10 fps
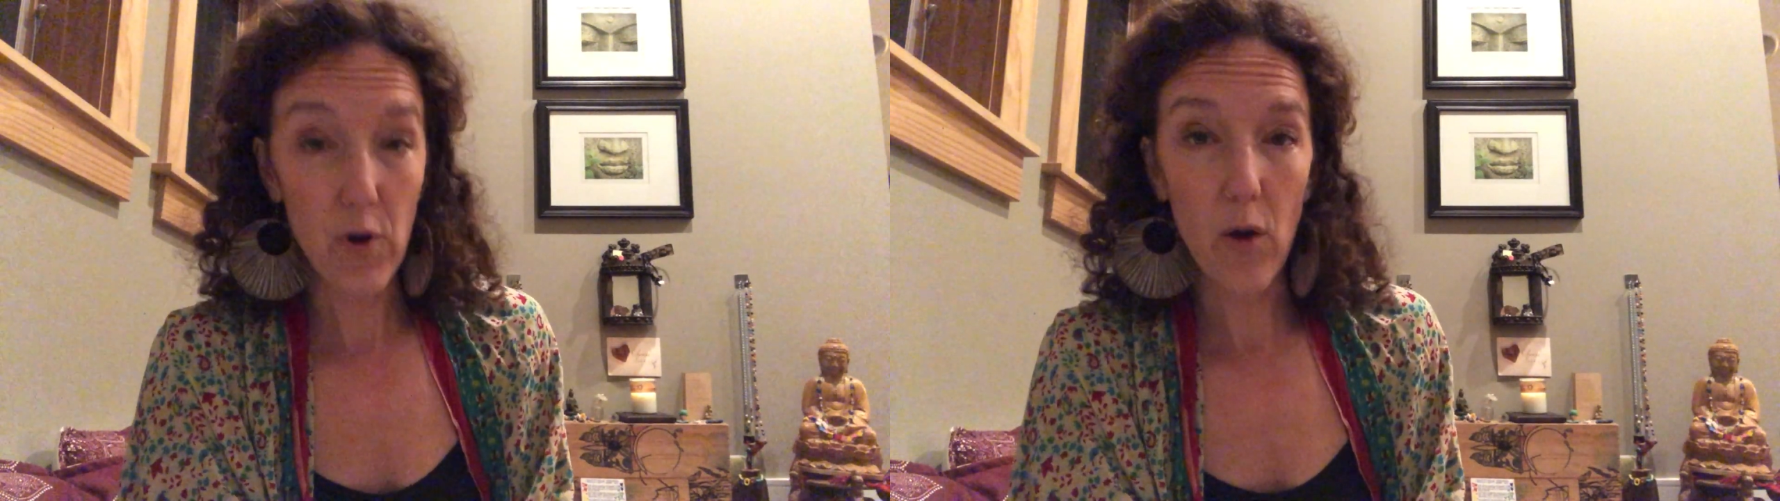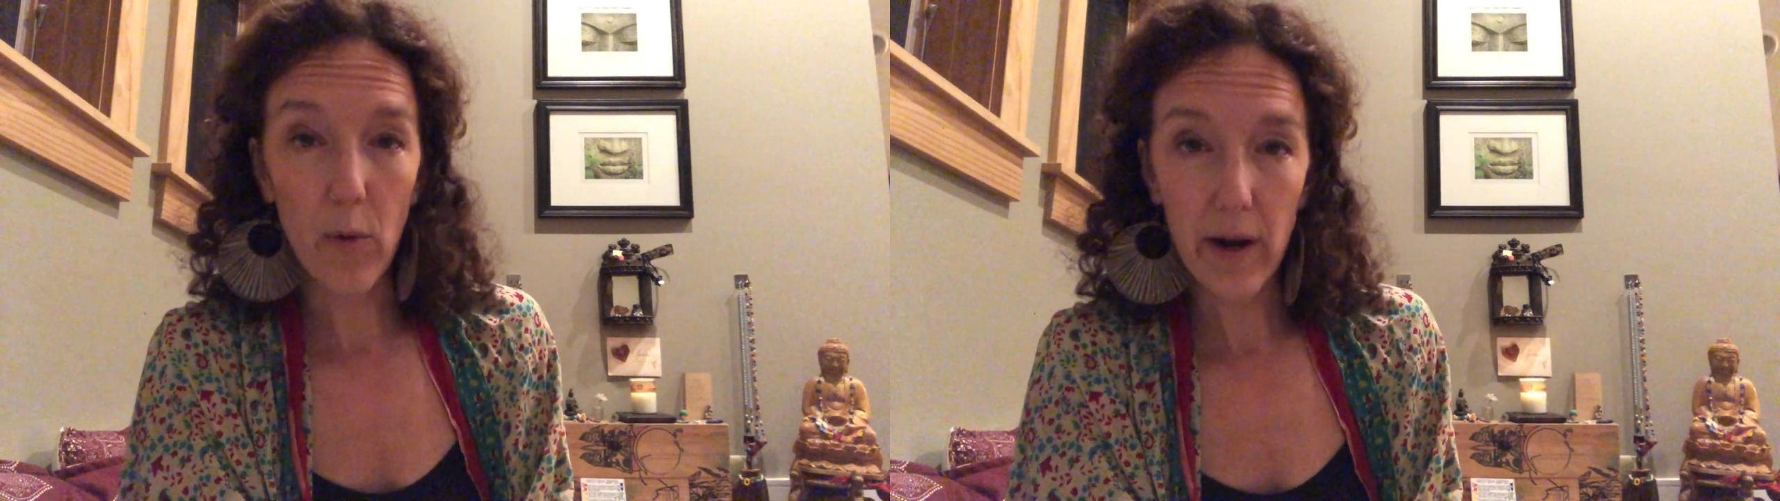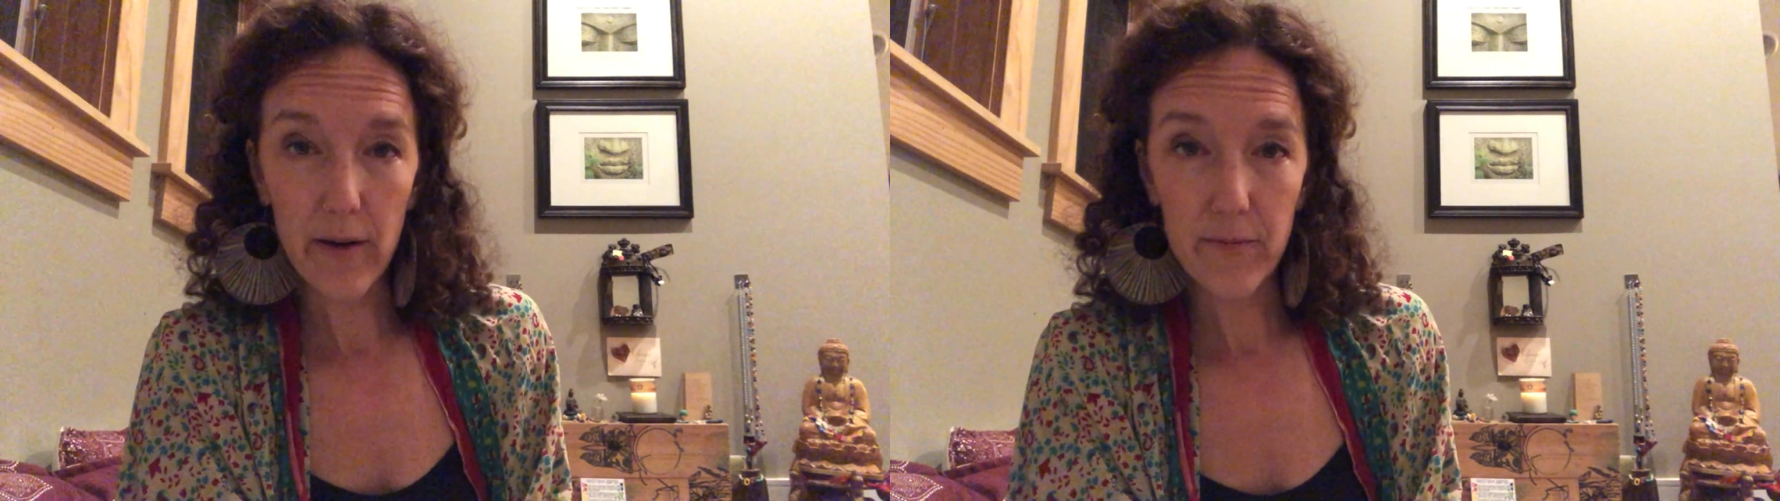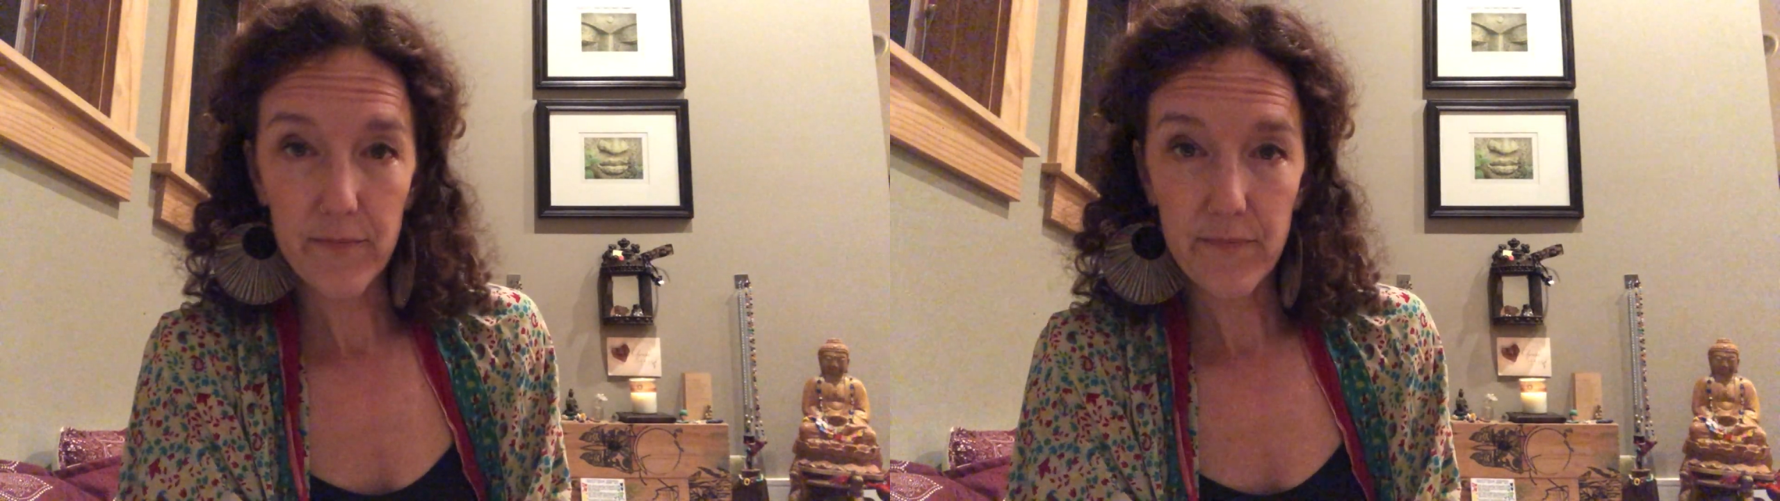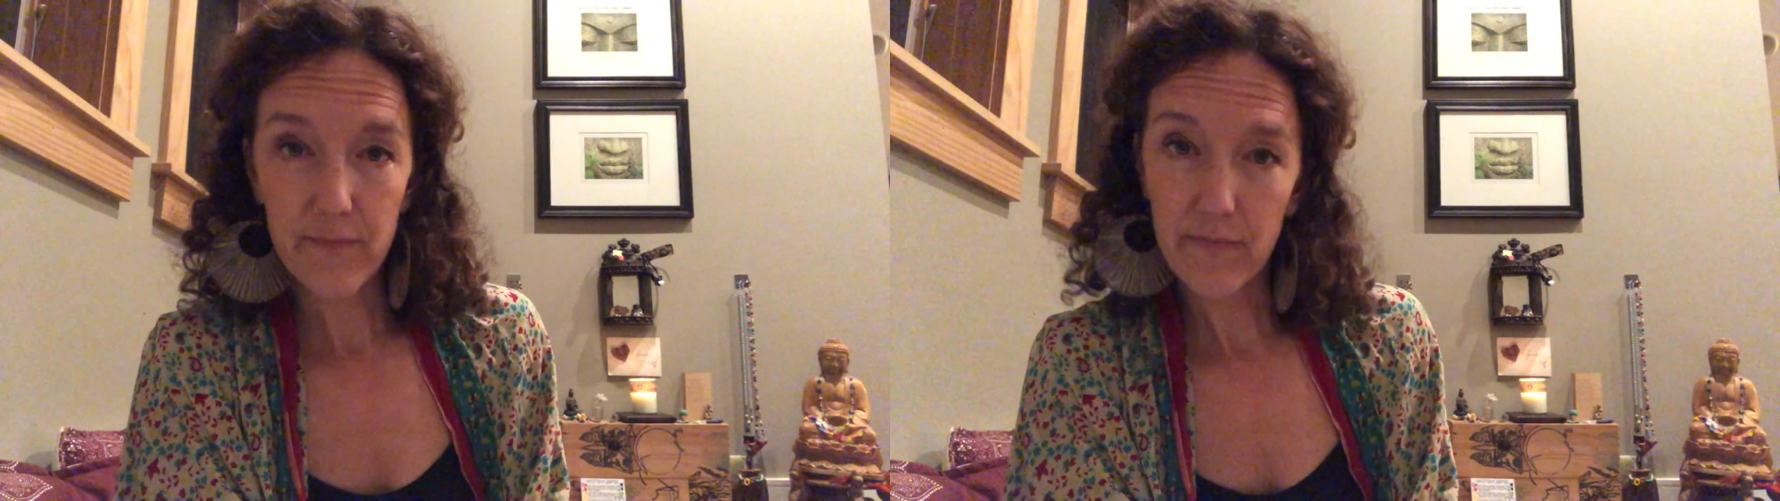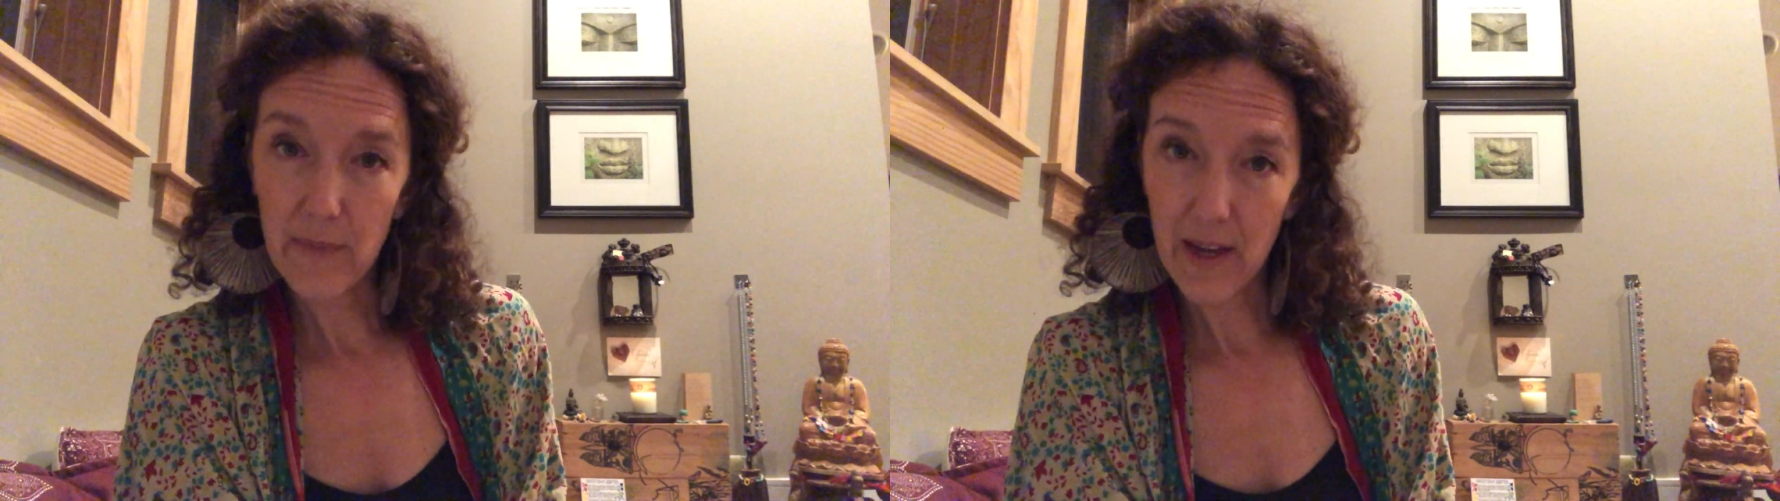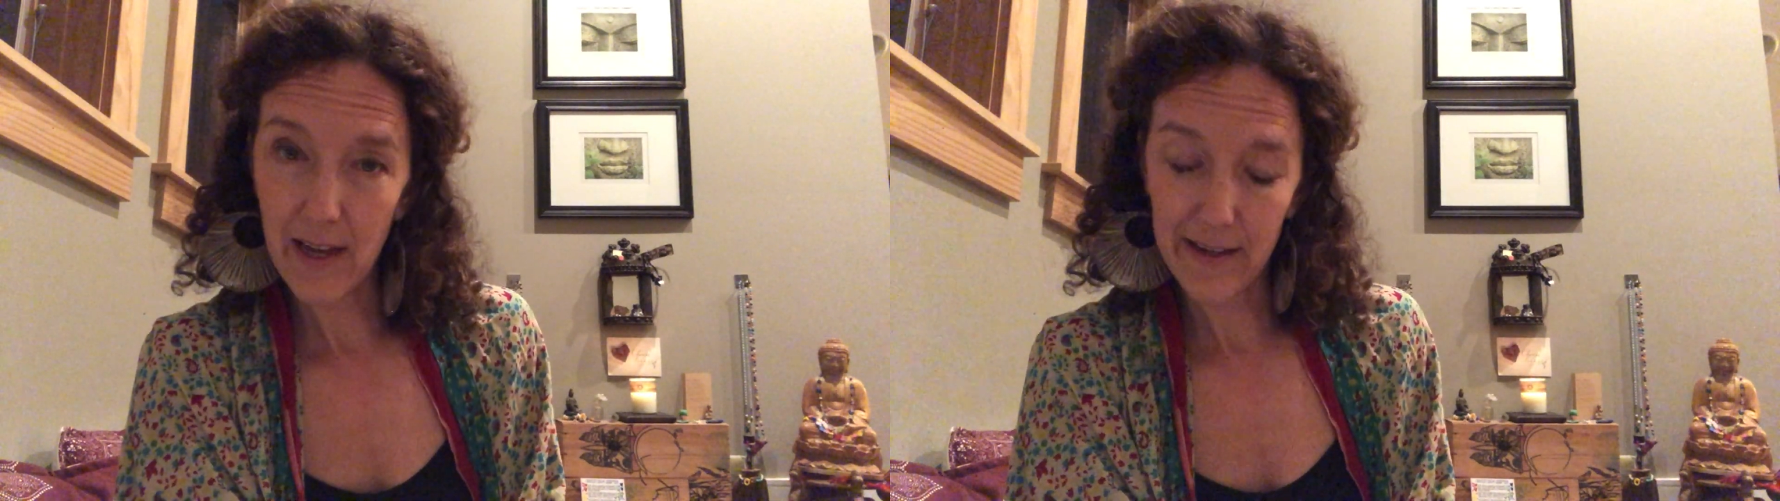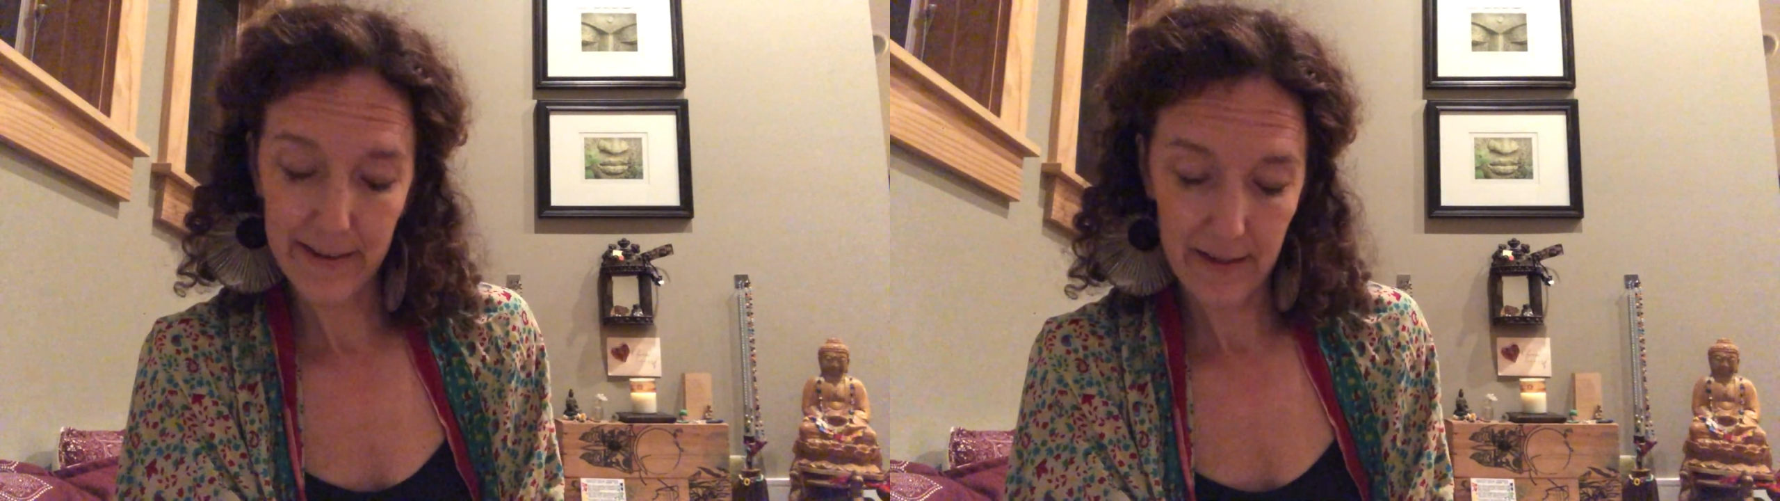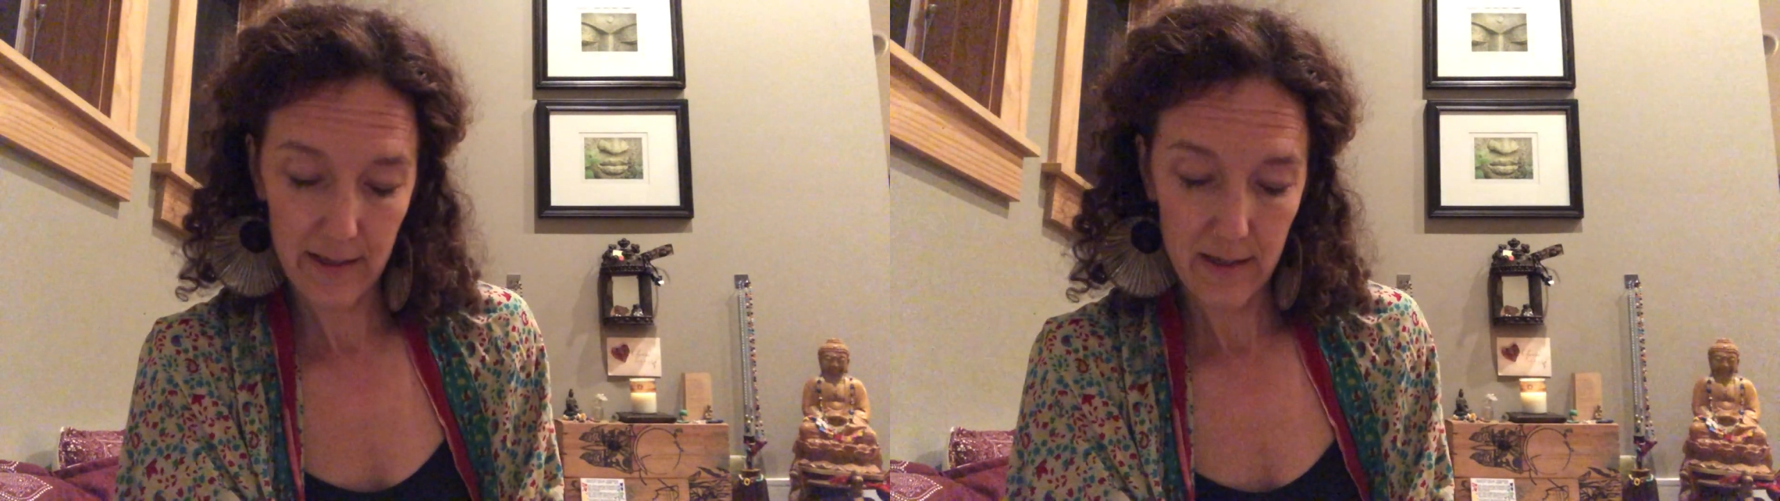nowhere and